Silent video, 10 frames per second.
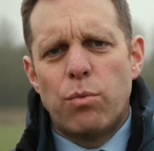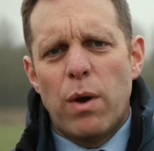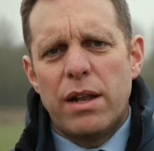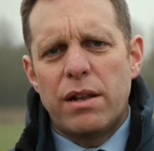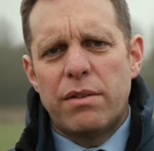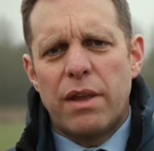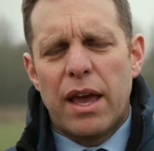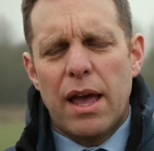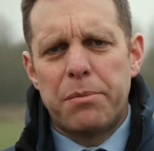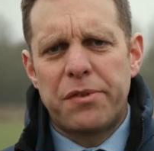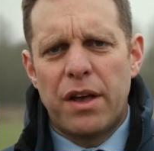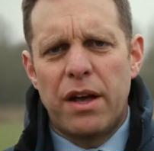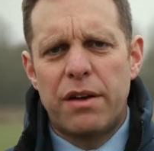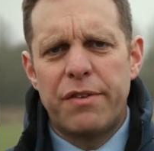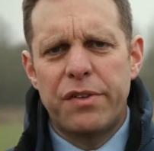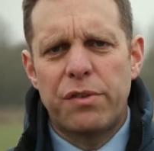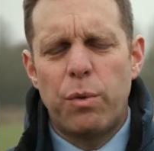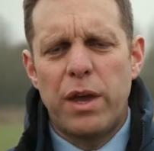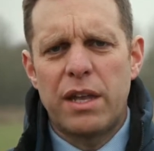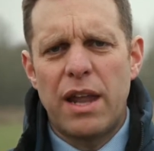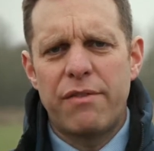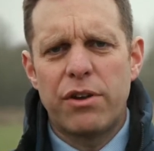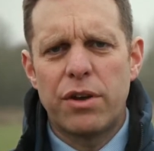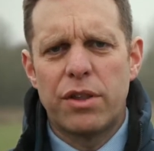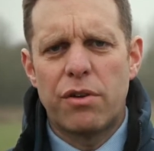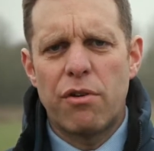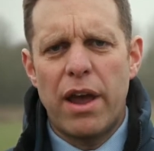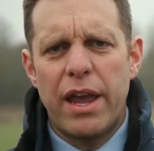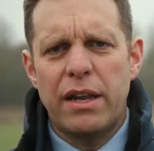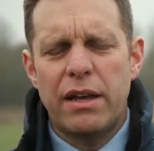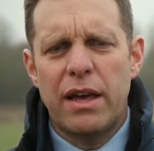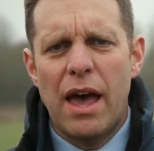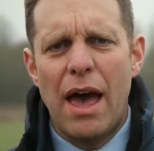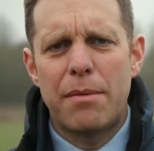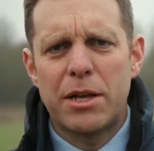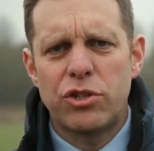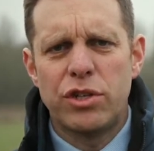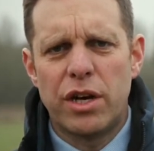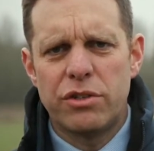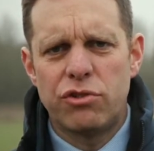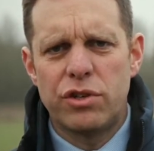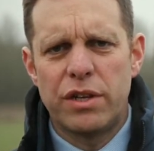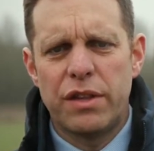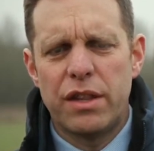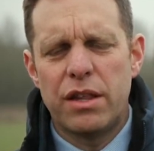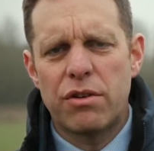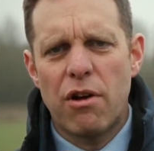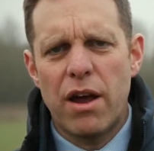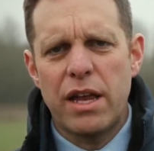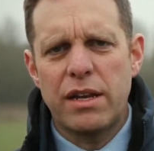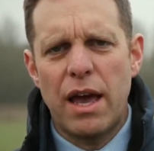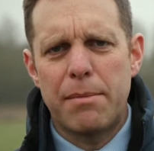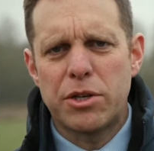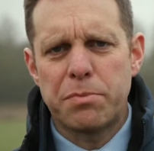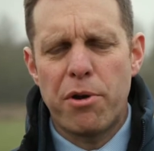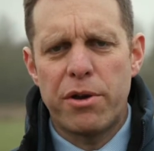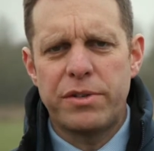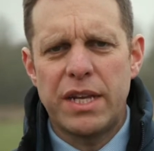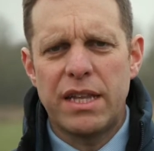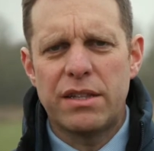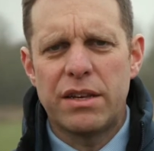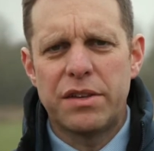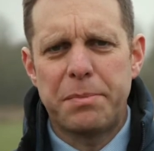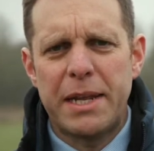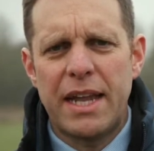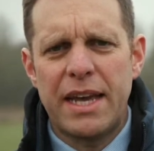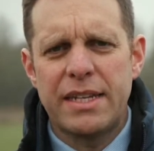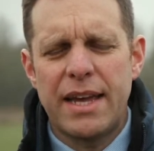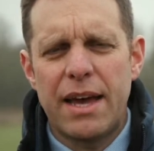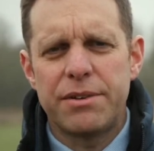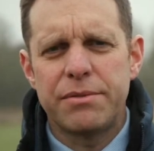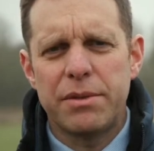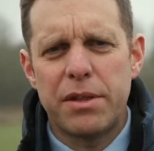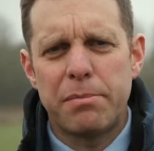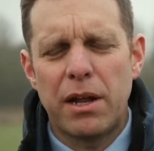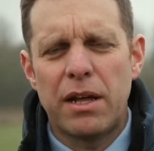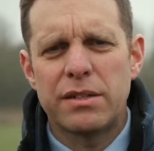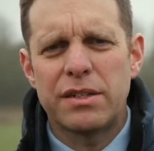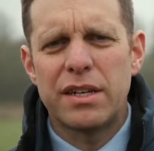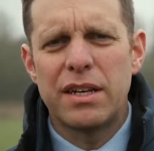when it comes to harvest we can have a look at the grain, how much nitrogen is in the grain, how much protein that has been laid down by the plant,